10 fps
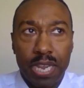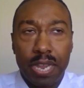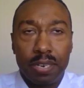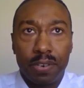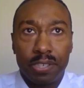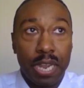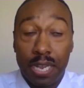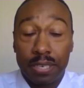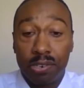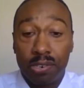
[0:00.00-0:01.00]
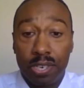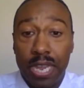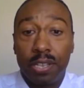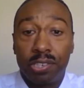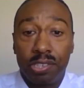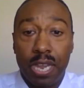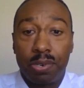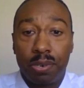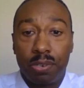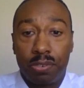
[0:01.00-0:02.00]
different chat. Like there's a Dallas
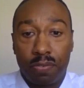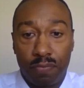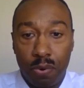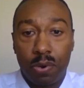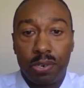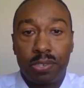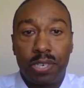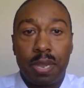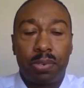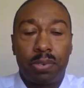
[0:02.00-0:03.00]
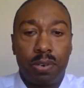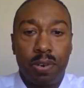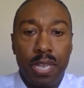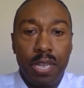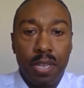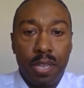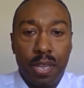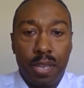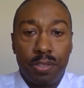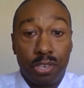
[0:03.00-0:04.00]
chapter, there's a Fort Worth chapter,
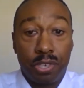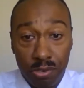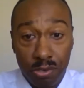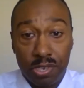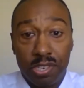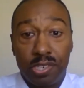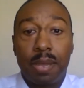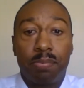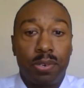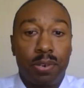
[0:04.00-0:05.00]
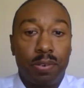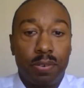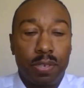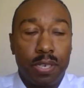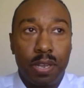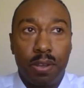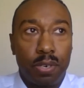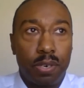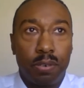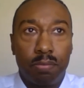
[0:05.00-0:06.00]
there's a Houston chapter.
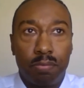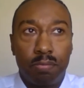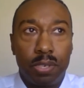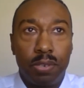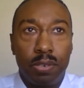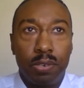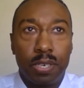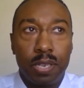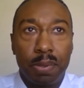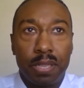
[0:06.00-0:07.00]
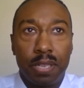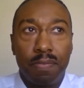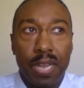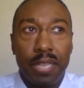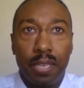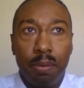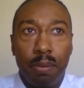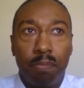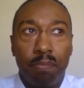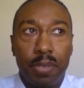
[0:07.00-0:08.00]
You can typically find
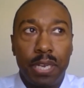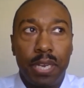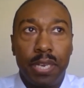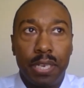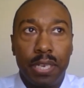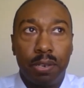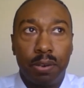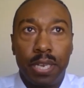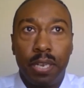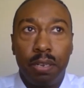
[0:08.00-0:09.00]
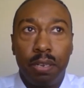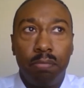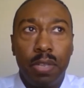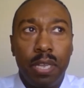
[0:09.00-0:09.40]
them either in